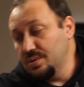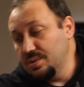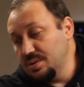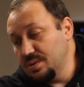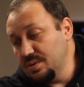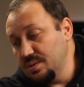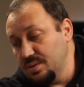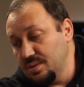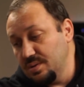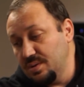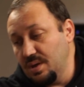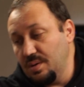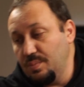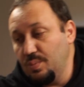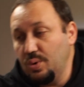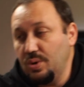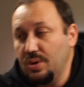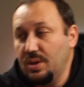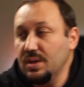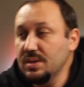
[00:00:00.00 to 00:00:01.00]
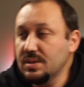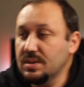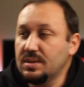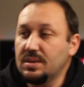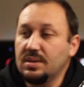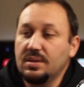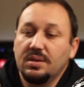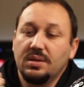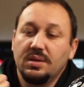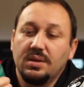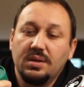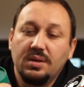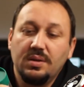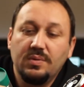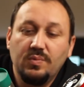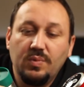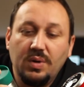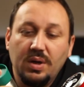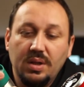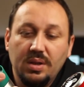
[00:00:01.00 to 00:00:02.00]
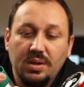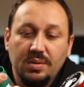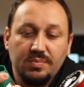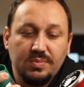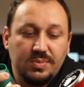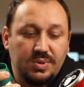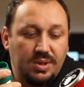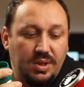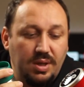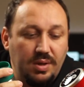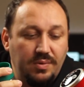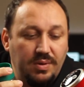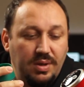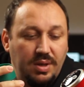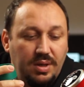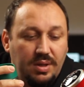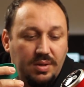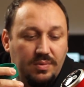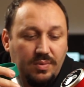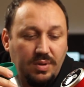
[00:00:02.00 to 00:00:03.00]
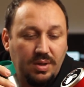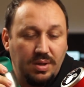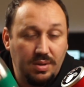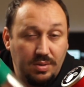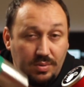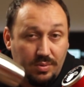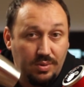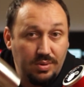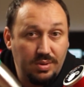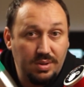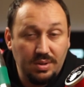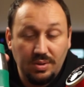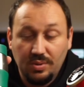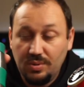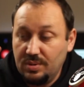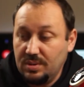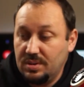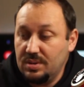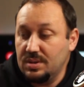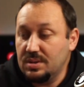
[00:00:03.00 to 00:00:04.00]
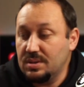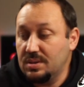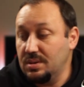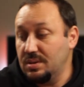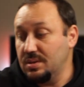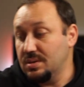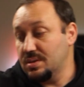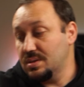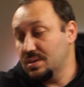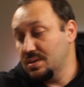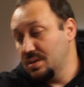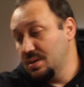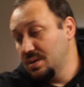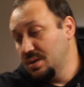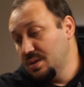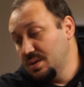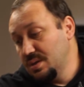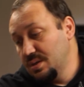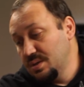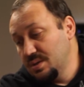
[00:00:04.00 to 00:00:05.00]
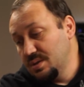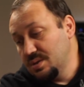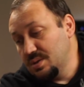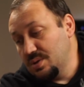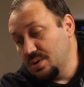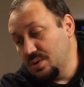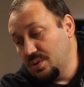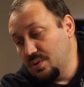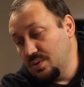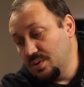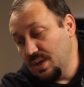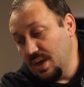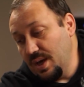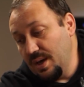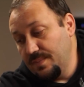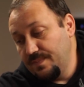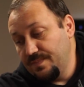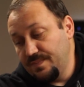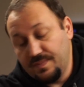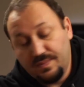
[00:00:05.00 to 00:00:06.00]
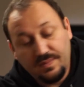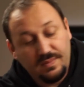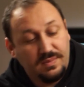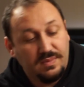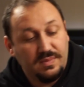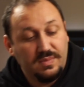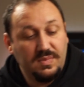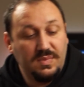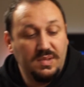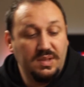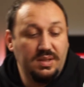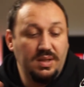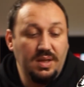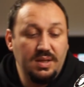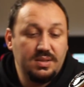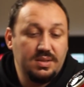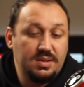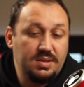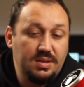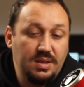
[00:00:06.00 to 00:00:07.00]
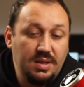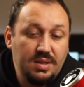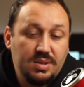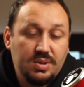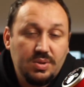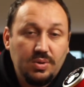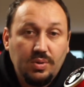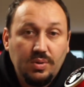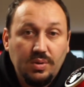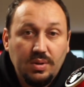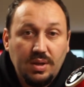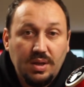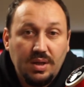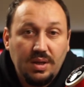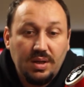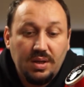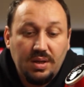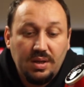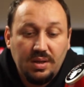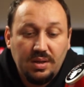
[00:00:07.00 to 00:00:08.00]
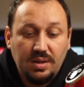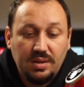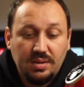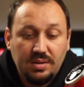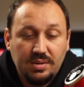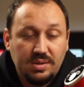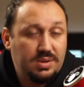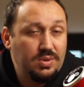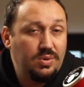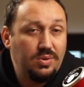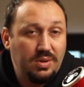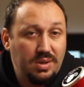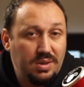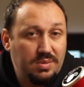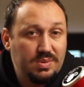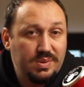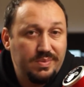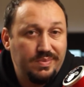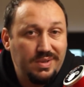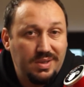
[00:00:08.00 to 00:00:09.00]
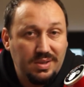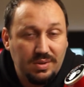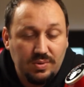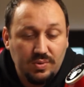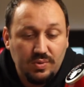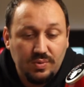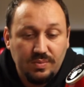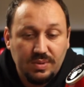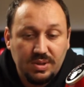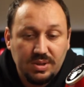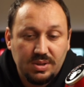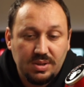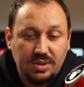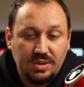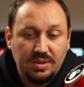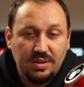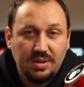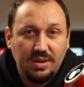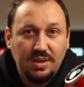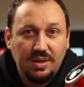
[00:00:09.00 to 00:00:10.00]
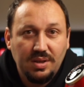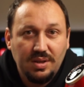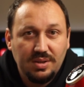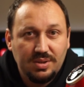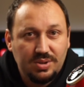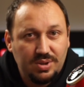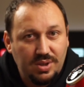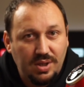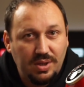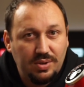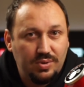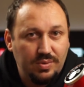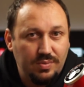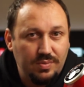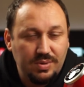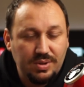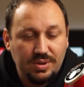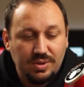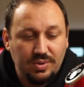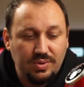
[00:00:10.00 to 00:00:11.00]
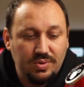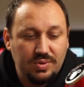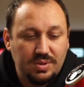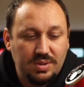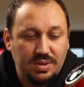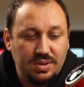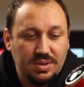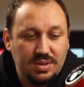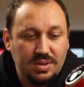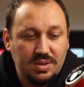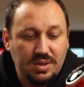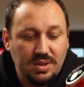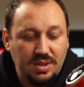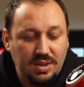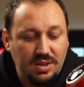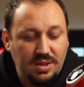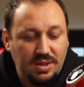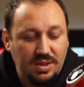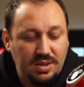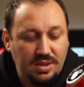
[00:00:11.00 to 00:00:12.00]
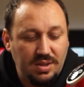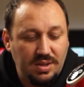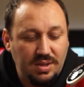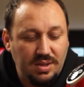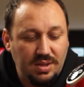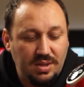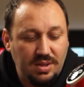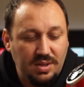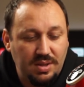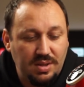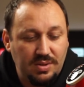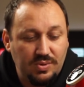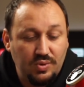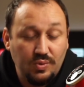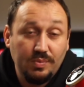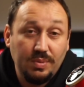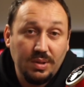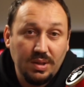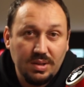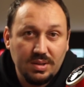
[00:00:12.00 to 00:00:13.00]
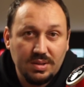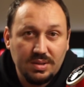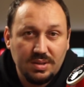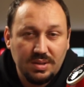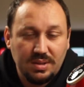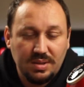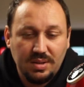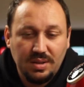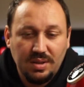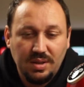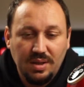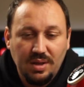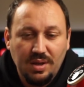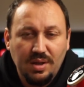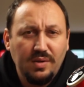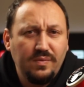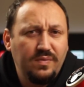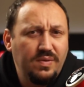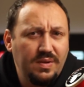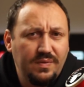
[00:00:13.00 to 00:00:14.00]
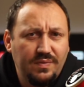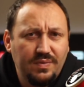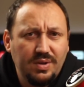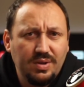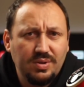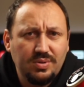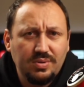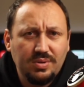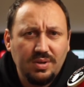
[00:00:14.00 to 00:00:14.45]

the thermoglass, and while I'm driving, while going long distance. So yeah, that's all. And sorry, I'm speaking too much, and try to reduce this to balance it. Feel free to